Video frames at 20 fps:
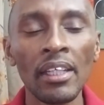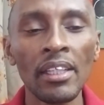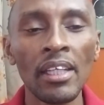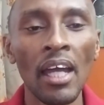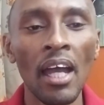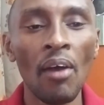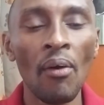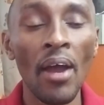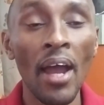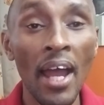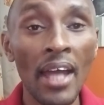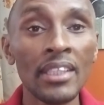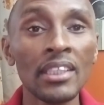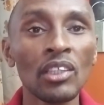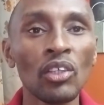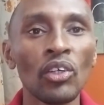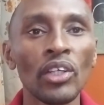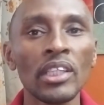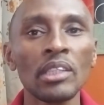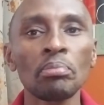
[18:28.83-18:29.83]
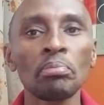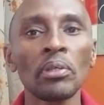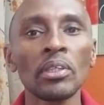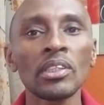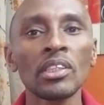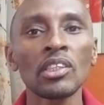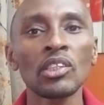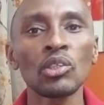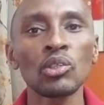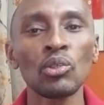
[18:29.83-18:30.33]
our hands
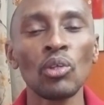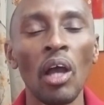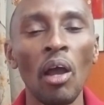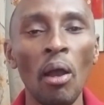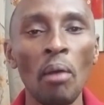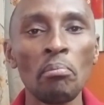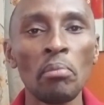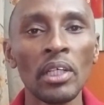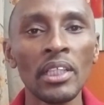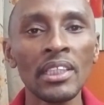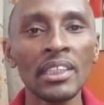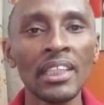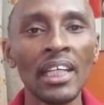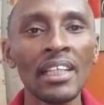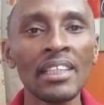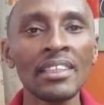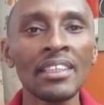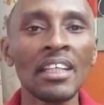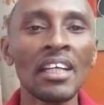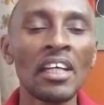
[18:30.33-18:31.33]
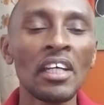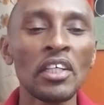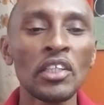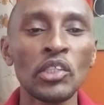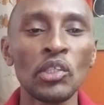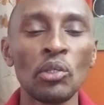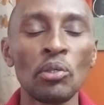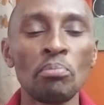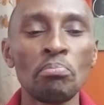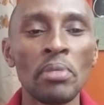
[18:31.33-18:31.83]
corresponds to our body size.
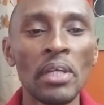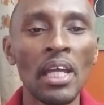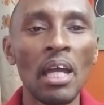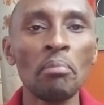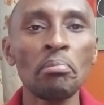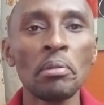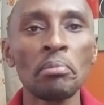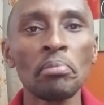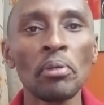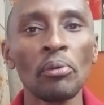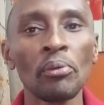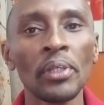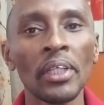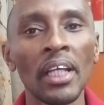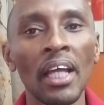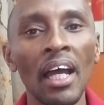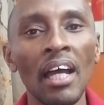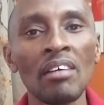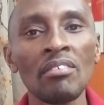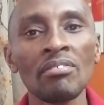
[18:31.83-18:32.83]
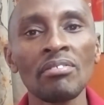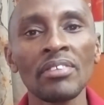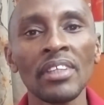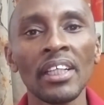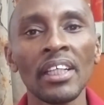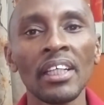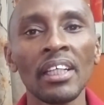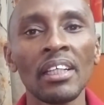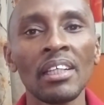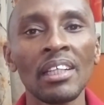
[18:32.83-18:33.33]
So bigger people will have
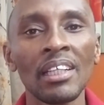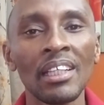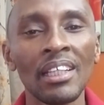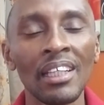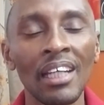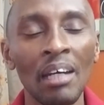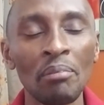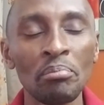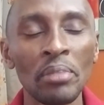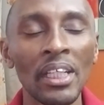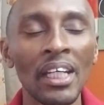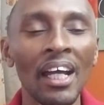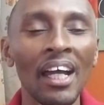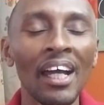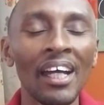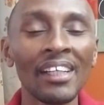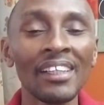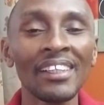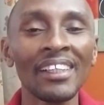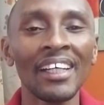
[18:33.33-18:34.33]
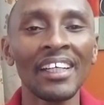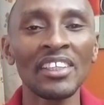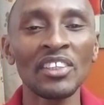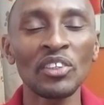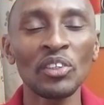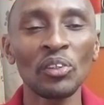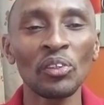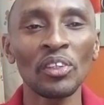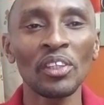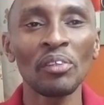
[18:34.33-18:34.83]
a bigger hand, and
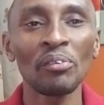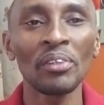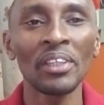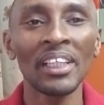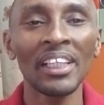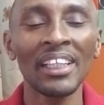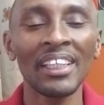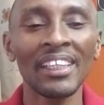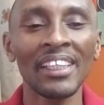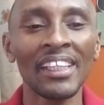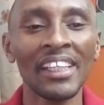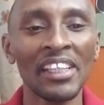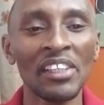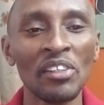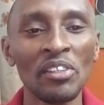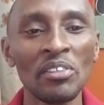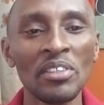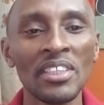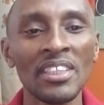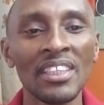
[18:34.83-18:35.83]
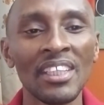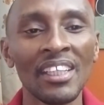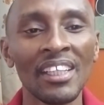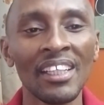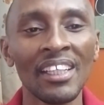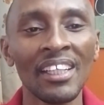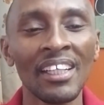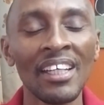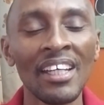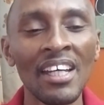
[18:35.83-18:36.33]
so they can always
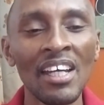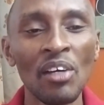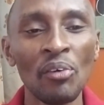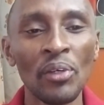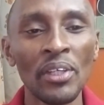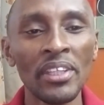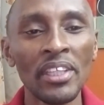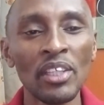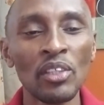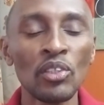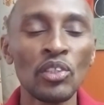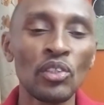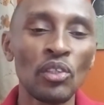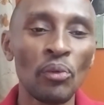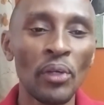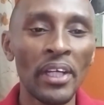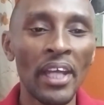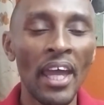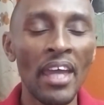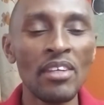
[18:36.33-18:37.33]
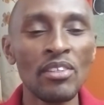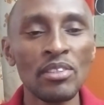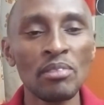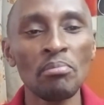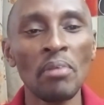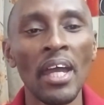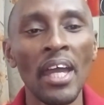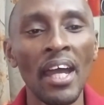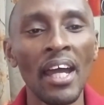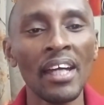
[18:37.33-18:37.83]
take, when I use
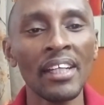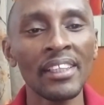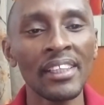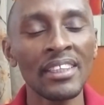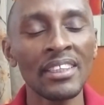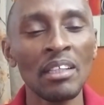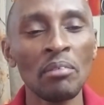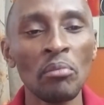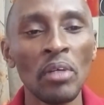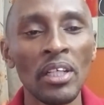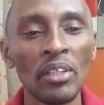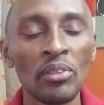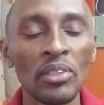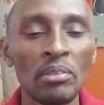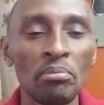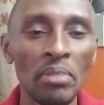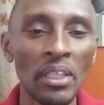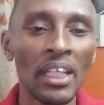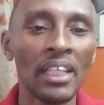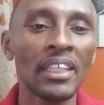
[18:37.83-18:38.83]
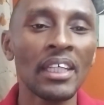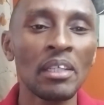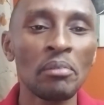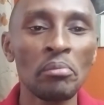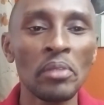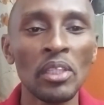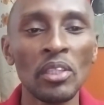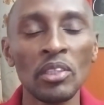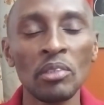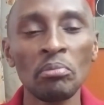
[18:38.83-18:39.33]
my hand and someone who is bigger than
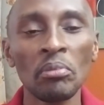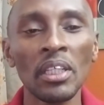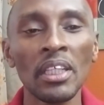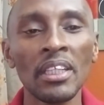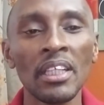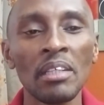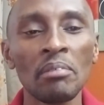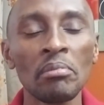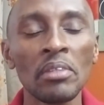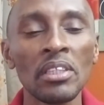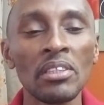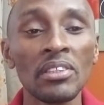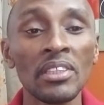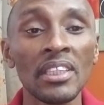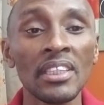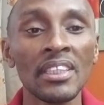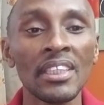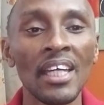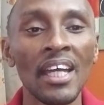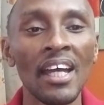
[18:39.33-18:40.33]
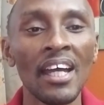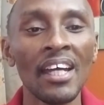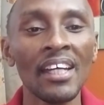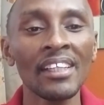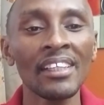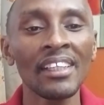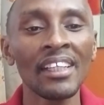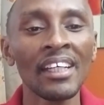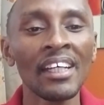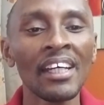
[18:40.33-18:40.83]
me or smaller than me uses their
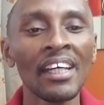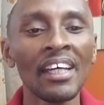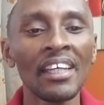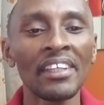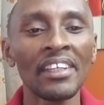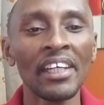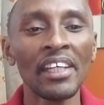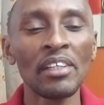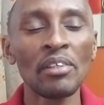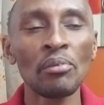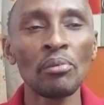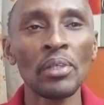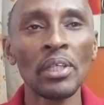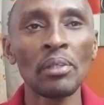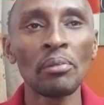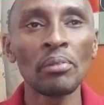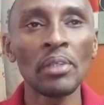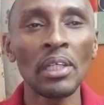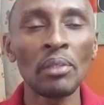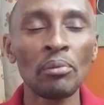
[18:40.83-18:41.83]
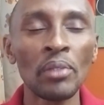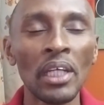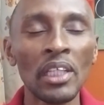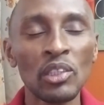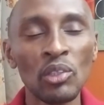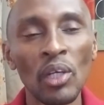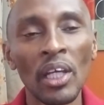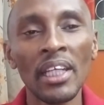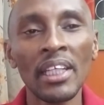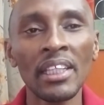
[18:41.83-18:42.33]
hand, then we are
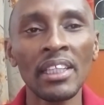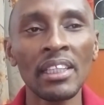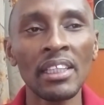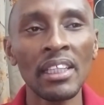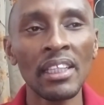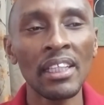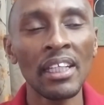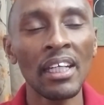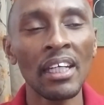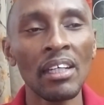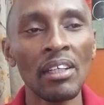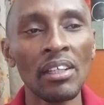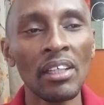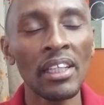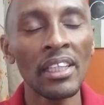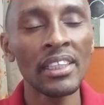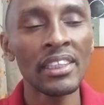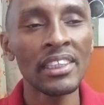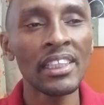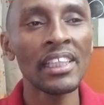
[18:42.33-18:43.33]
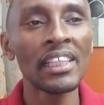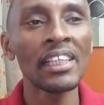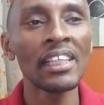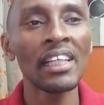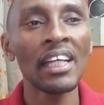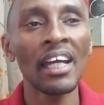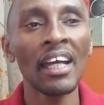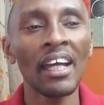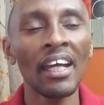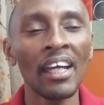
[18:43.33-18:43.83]
surely eating
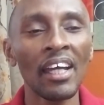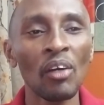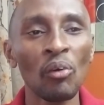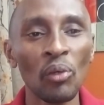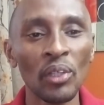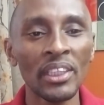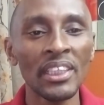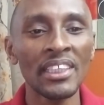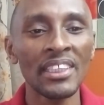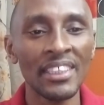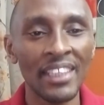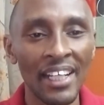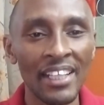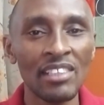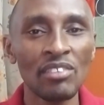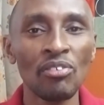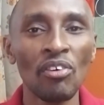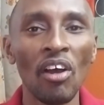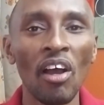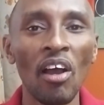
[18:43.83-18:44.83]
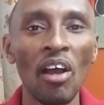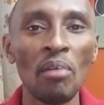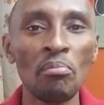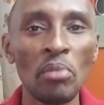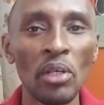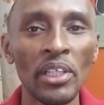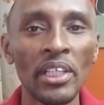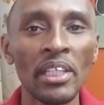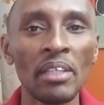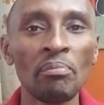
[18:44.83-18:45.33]
what is right for our
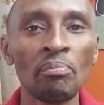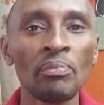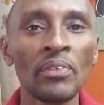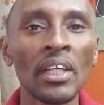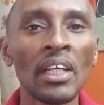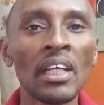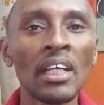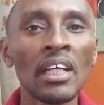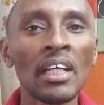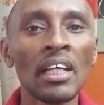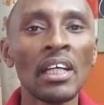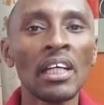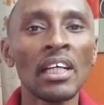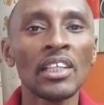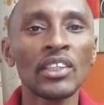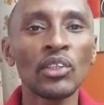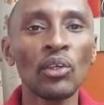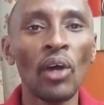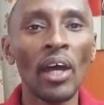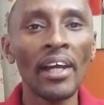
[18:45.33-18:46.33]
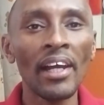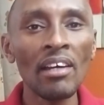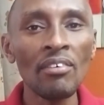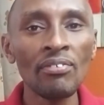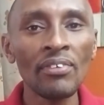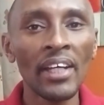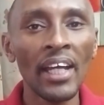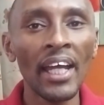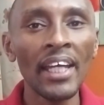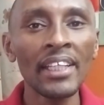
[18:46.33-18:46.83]
body. So a rough
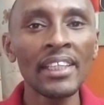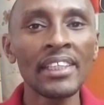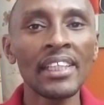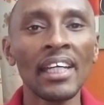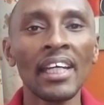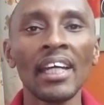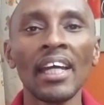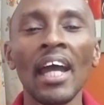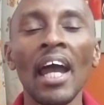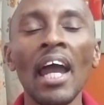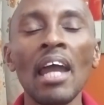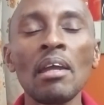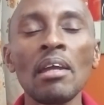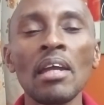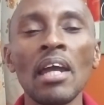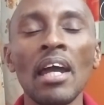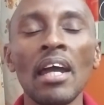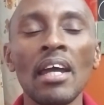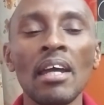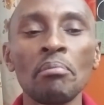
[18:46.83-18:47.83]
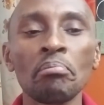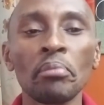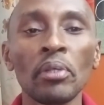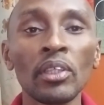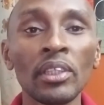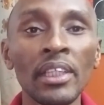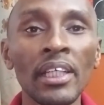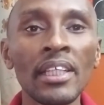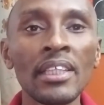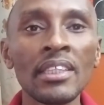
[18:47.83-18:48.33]
guide, high
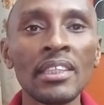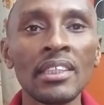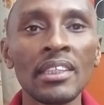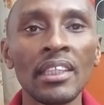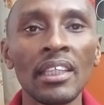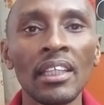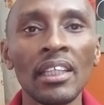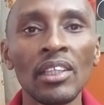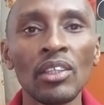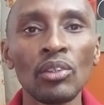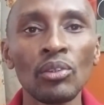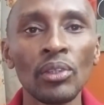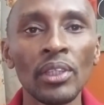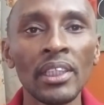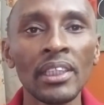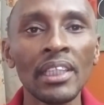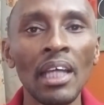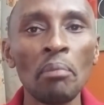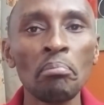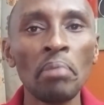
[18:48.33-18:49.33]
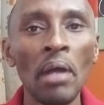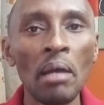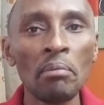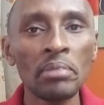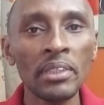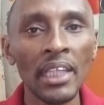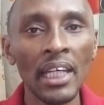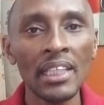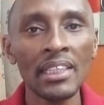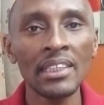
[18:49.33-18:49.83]
proteins, you eat a palm
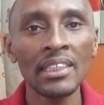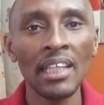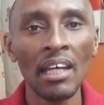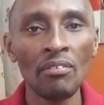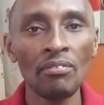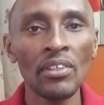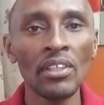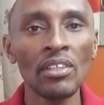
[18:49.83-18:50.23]
size serving